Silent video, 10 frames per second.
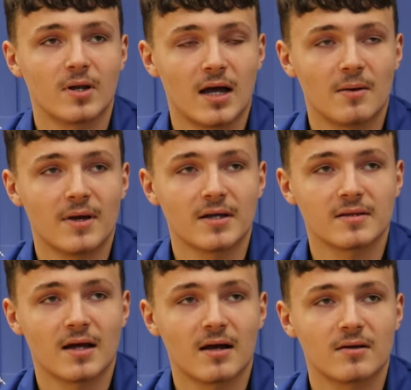well, I
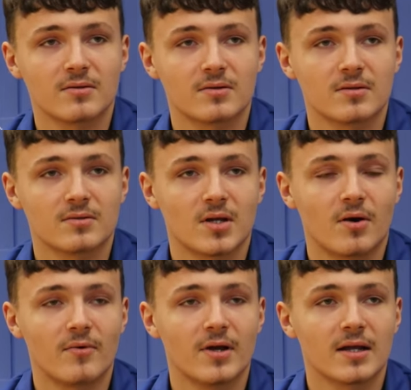made that.
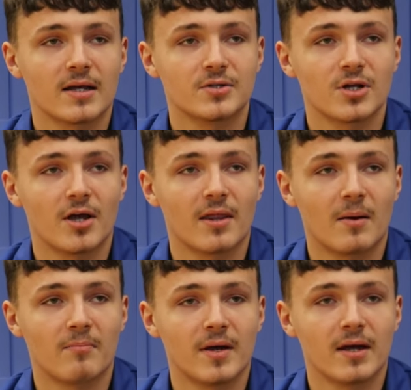So I really enjoy that